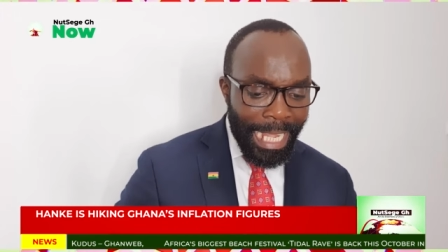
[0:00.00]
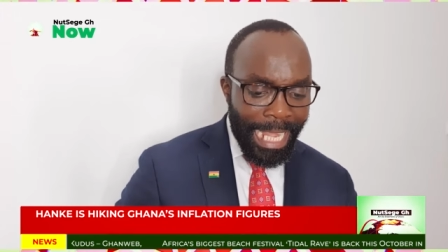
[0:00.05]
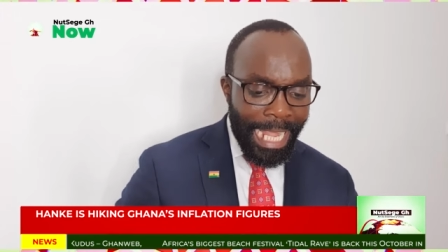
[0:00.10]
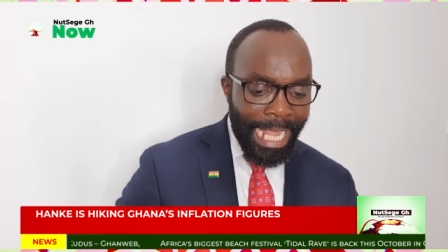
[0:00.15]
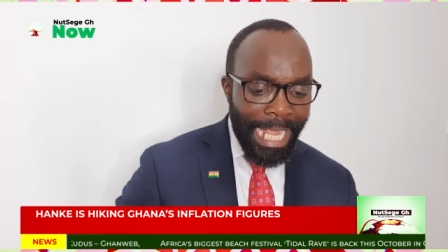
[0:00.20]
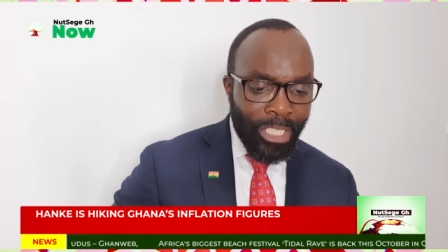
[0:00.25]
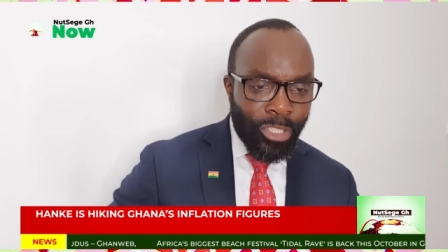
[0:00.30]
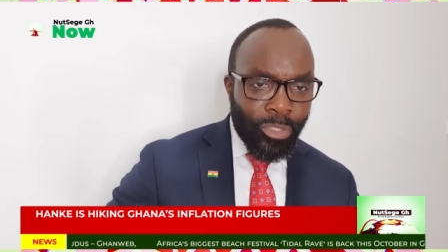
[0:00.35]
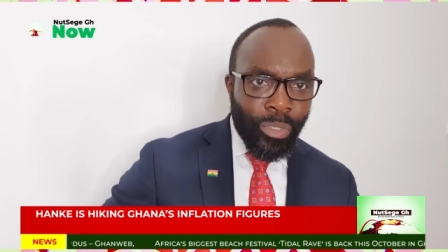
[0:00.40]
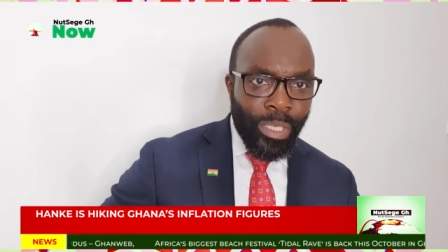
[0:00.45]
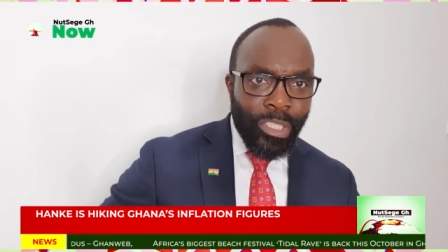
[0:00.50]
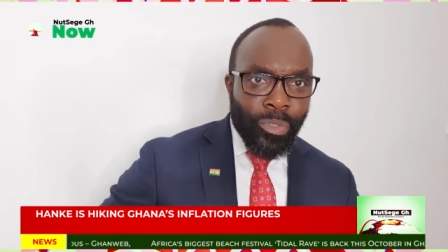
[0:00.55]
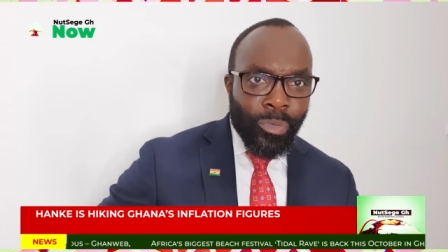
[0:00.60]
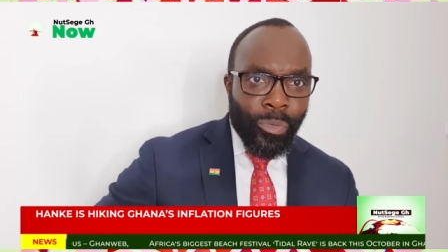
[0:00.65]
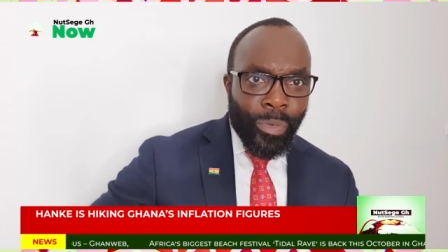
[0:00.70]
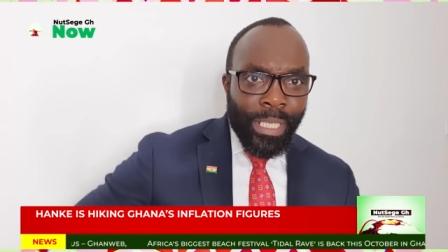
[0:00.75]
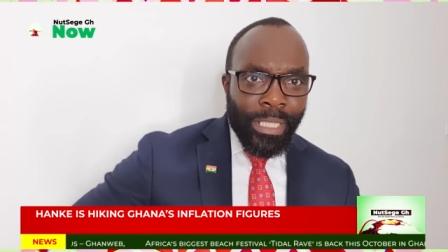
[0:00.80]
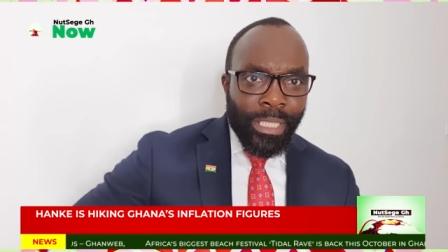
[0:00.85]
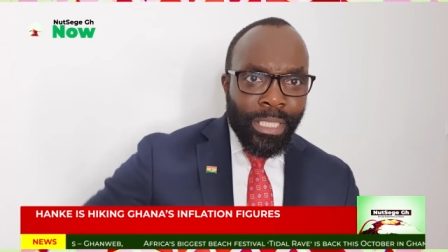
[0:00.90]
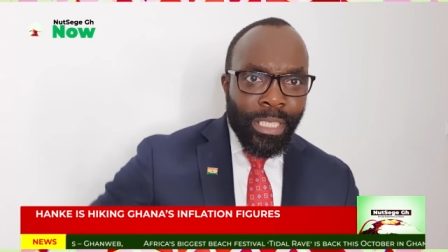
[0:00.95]
Interest
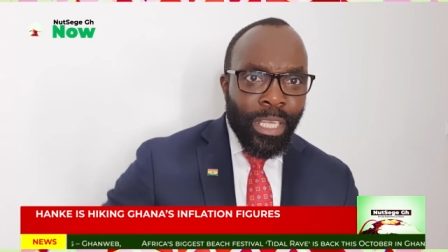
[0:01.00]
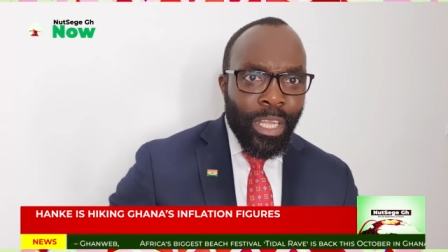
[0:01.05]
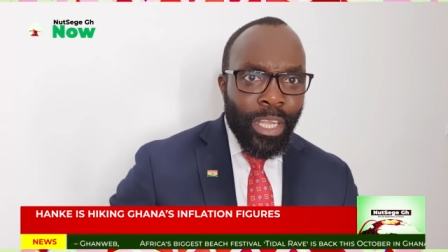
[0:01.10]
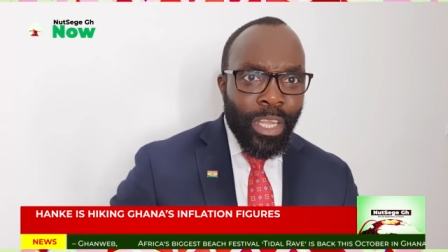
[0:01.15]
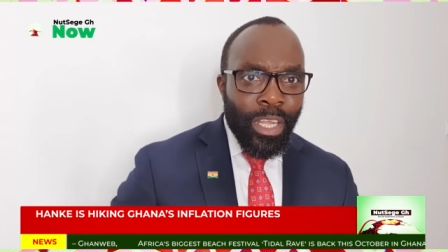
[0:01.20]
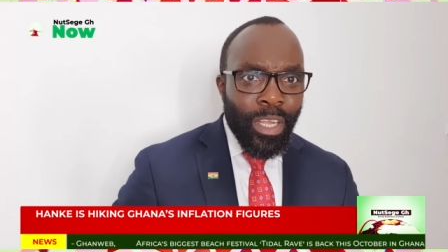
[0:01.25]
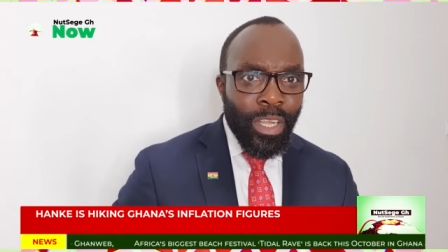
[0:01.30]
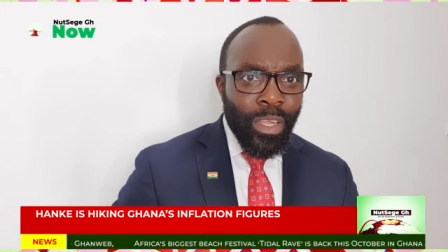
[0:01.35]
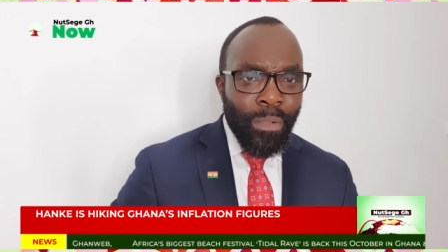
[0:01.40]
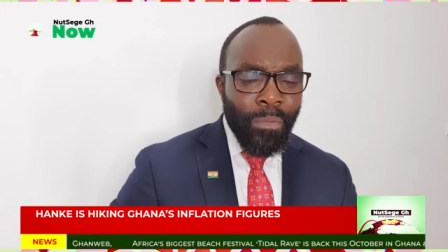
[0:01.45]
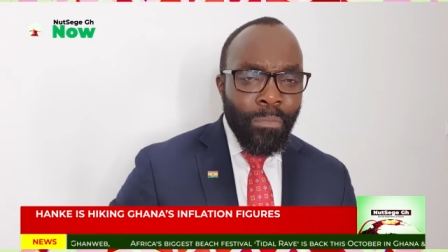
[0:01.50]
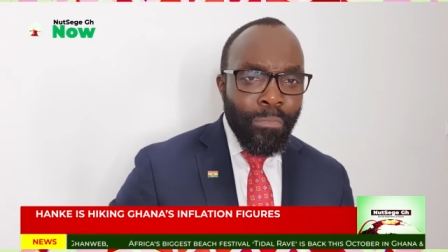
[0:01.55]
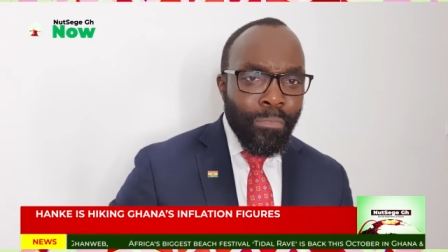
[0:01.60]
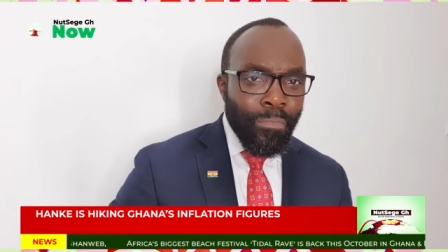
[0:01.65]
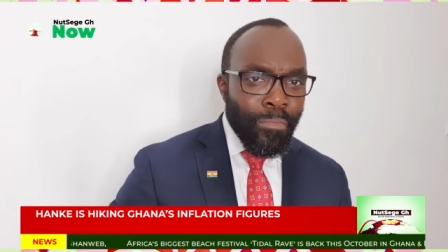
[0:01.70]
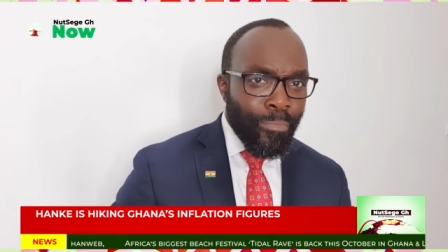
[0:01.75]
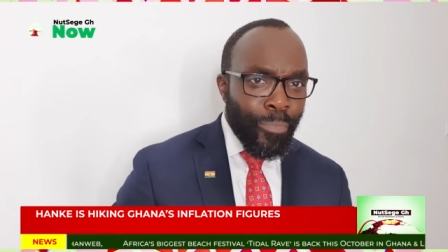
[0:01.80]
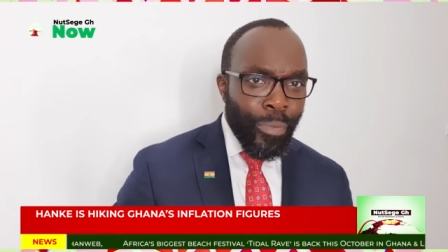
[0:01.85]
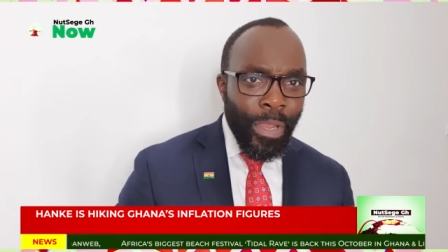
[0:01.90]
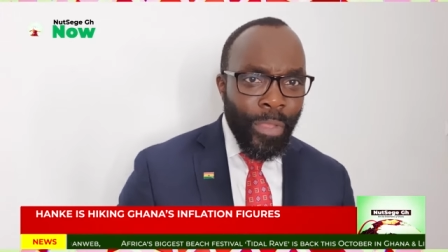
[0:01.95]
rates.
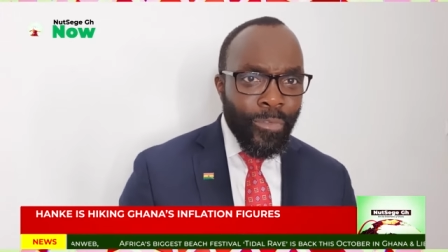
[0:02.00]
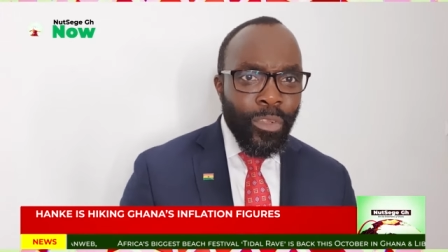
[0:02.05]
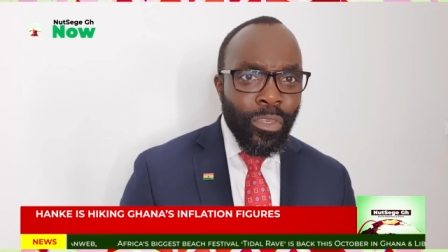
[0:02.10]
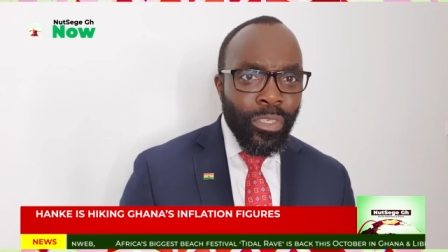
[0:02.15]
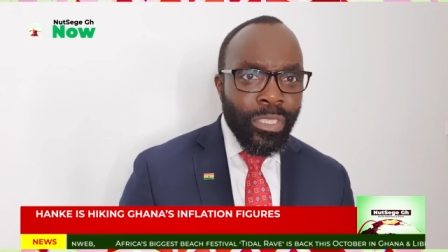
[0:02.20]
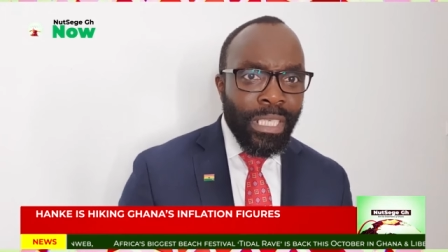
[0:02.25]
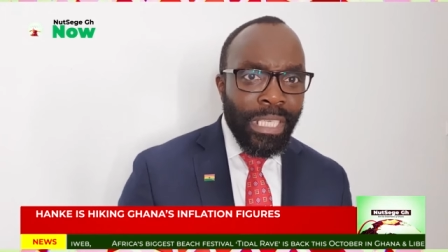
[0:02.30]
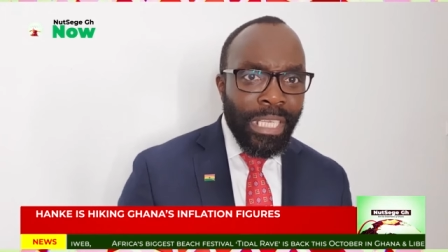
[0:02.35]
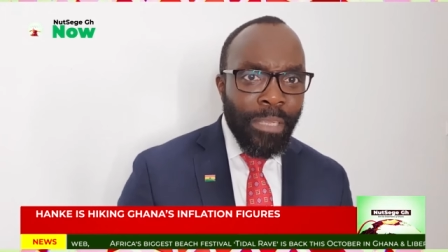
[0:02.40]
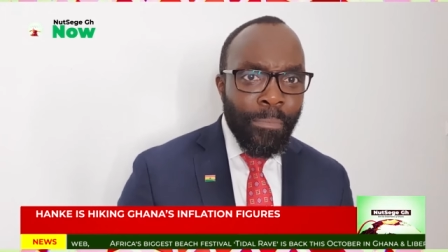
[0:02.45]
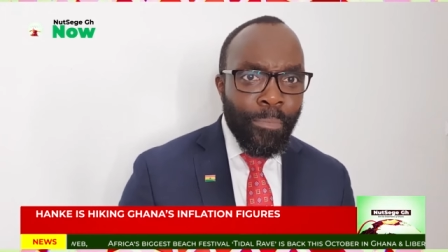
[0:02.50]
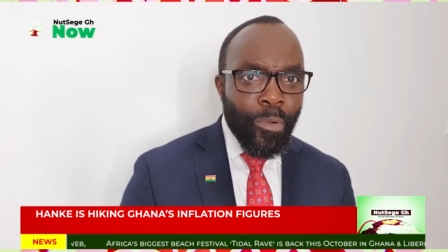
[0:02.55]
Previously,